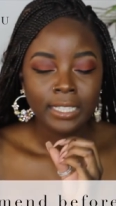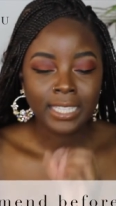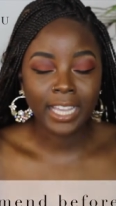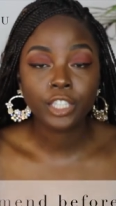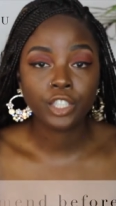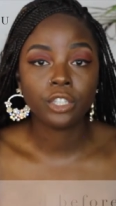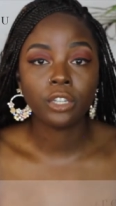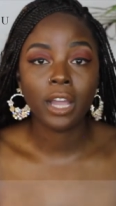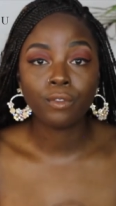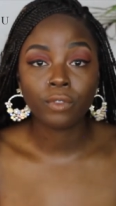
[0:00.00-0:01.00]
Take a
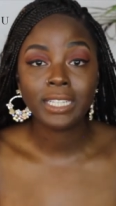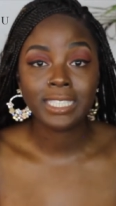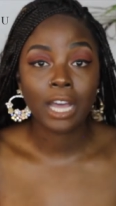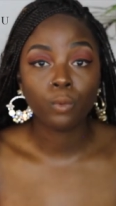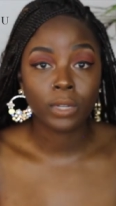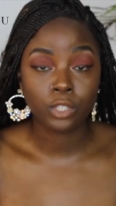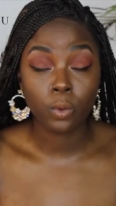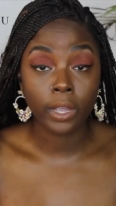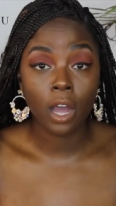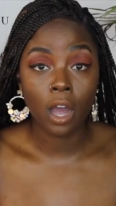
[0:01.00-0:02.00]
journal and write down what's
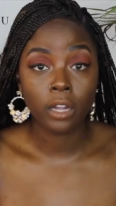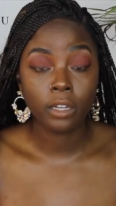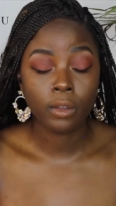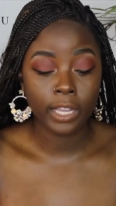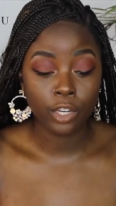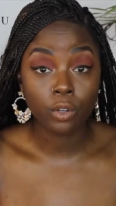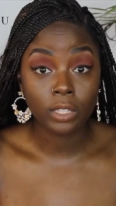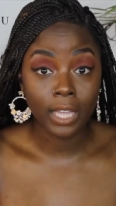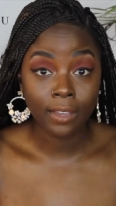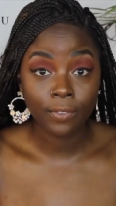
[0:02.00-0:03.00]
going on in
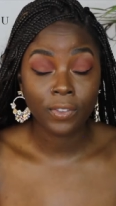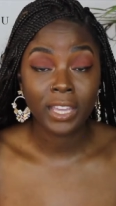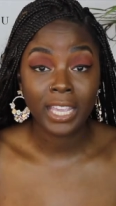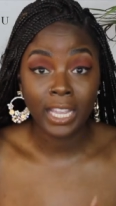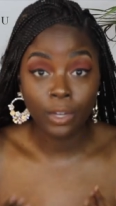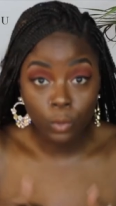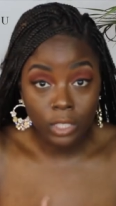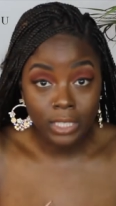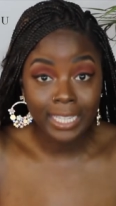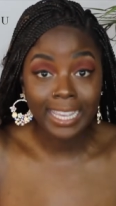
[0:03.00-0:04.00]
your life
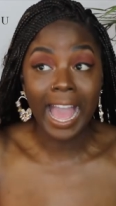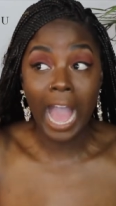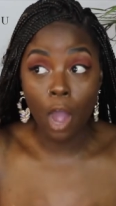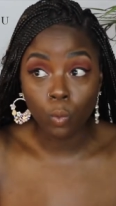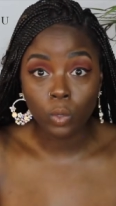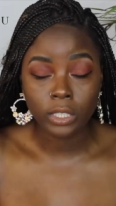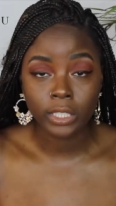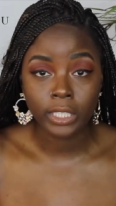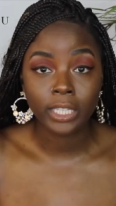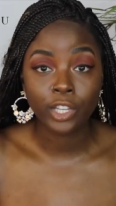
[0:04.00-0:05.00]
inwardly,
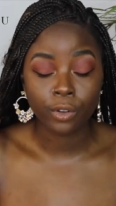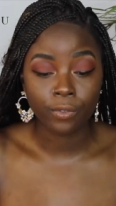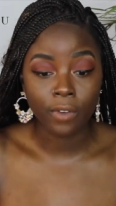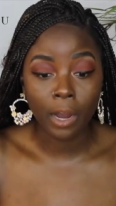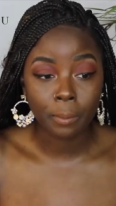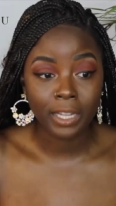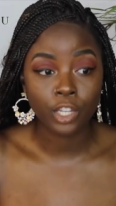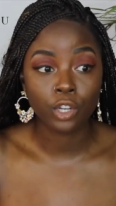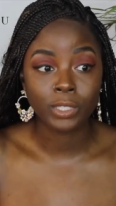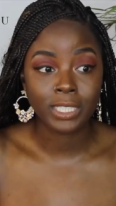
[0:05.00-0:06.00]
outwardly, your
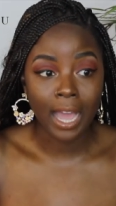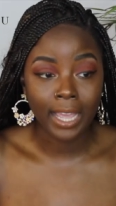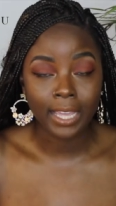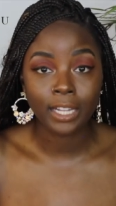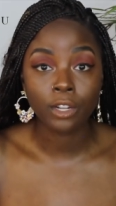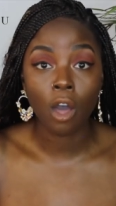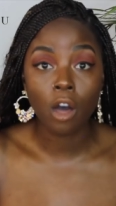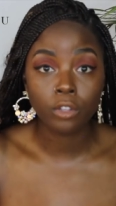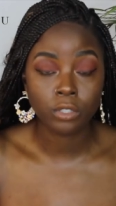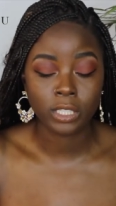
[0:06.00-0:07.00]
environment, your diet,
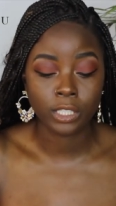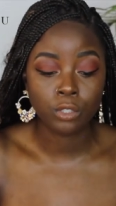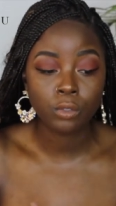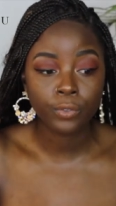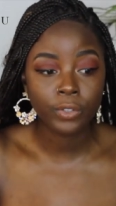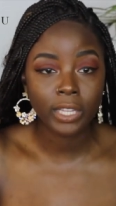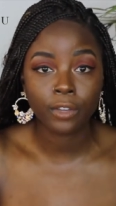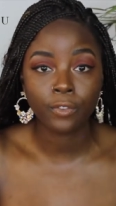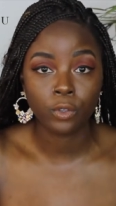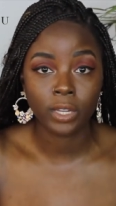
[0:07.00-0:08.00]
all those things. Do it for
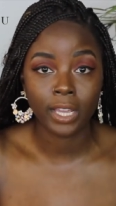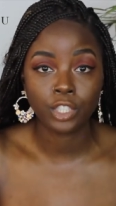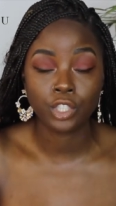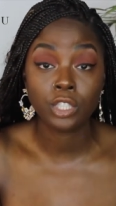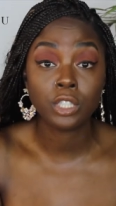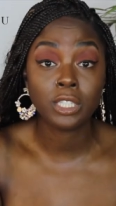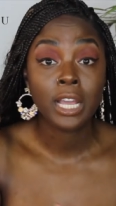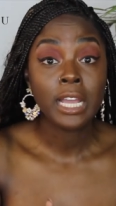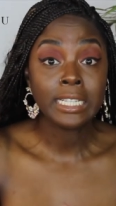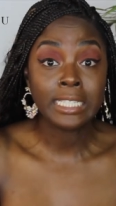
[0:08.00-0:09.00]
like a few days just to